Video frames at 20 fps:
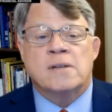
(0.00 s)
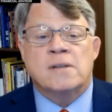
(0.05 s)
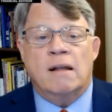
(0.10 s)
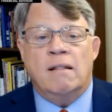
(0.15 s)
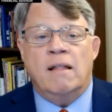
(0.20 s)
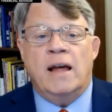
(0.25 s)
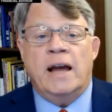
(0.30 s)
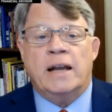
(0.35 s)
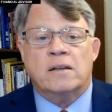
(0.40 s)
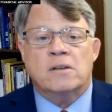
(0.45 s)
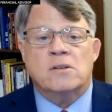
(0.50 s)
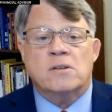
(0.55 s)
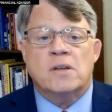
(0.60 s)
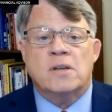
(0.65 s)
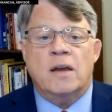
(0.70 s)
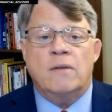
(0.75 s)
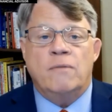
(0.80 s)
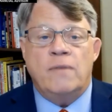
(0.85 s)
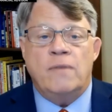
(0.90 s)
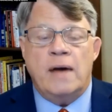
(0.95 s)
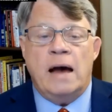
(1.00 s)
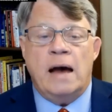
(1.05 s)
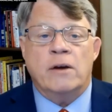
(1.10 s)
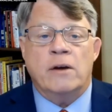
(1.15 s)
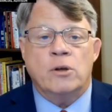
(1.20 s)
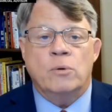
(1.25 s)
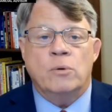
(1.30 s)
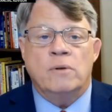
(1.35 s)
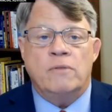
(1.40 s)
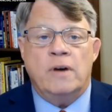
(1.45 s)
I like to say
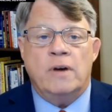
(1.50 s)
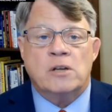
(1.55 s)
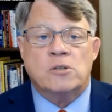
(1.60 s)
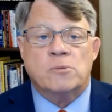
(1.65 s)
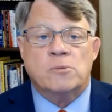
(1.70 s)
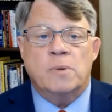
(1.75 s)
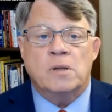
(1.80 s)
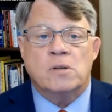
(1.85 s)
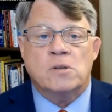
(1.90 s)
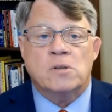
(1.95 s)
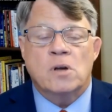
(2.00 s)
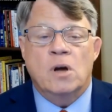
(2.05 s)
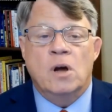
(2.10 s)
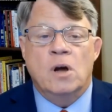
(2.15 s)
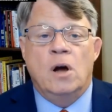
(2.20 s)
value investments